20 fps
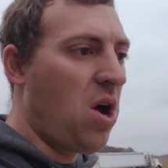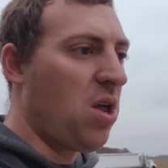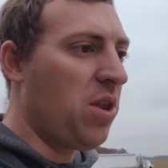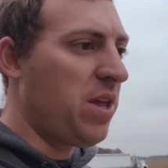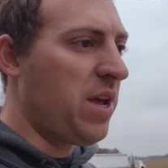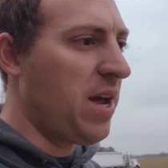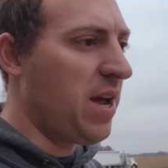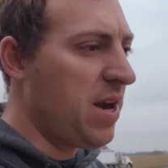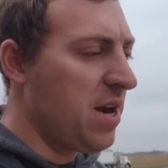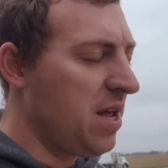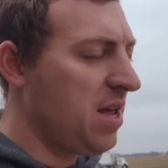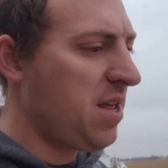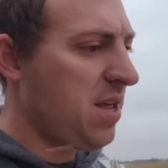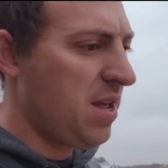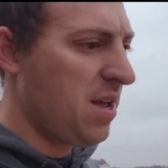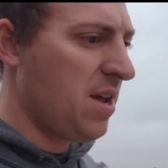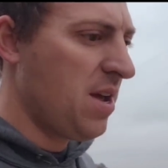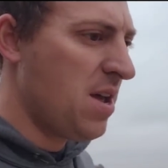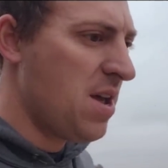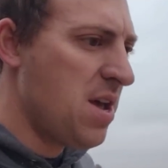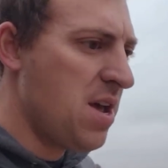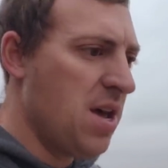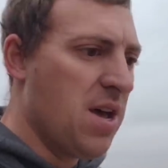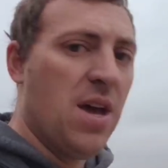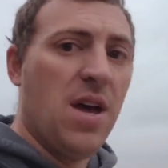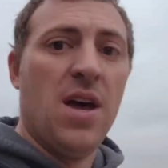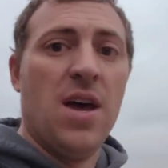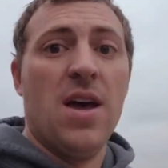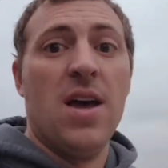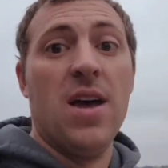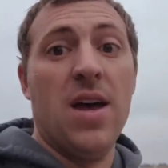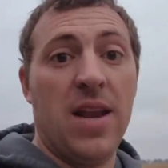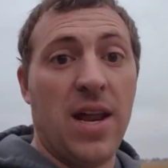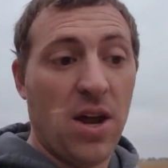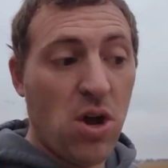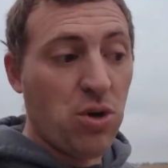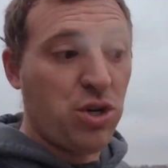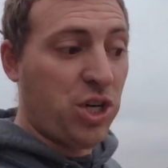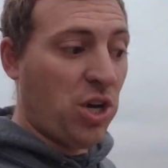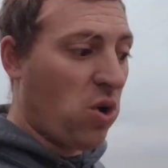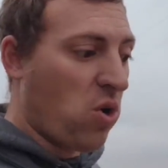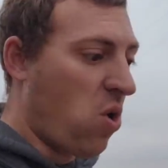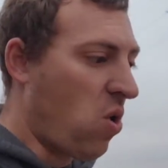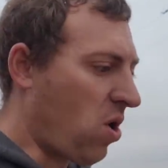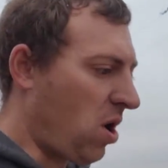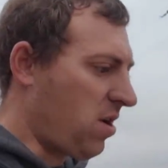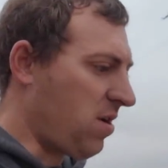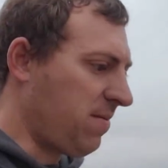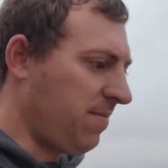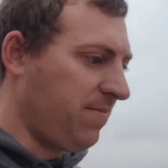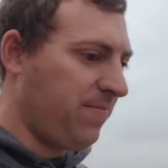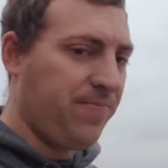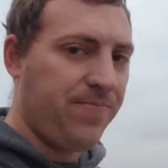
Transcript: hauled in, then go shell corn.